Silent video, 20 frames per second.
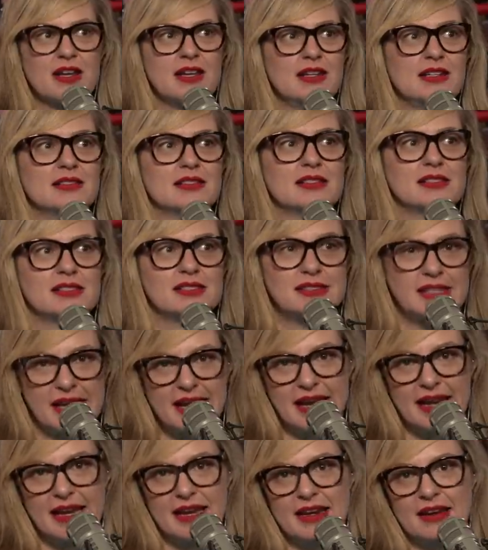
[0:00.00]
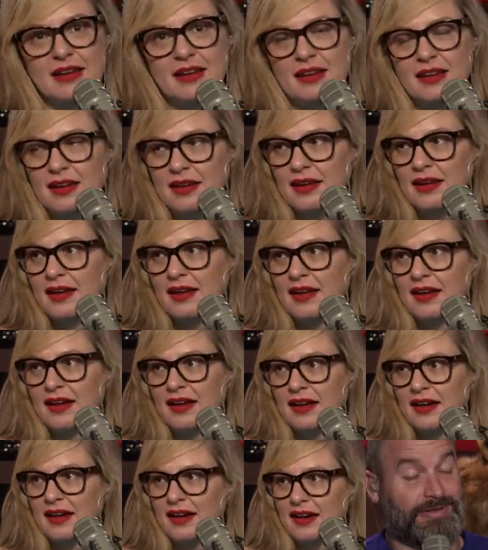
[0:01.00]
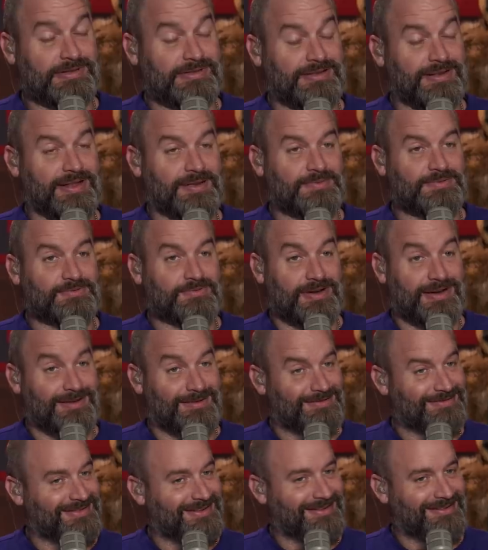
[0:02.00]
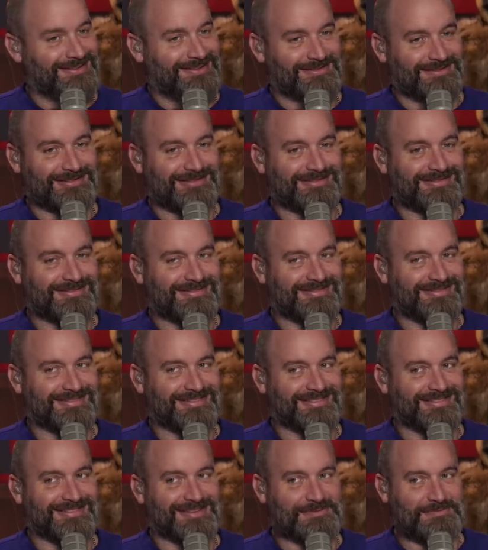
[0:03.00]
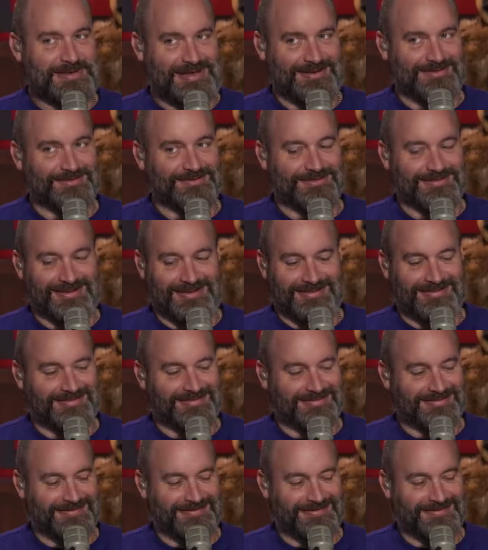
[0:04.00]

And this this kind of this this really made me sit up straight. I was like, oh, this this could be interesting.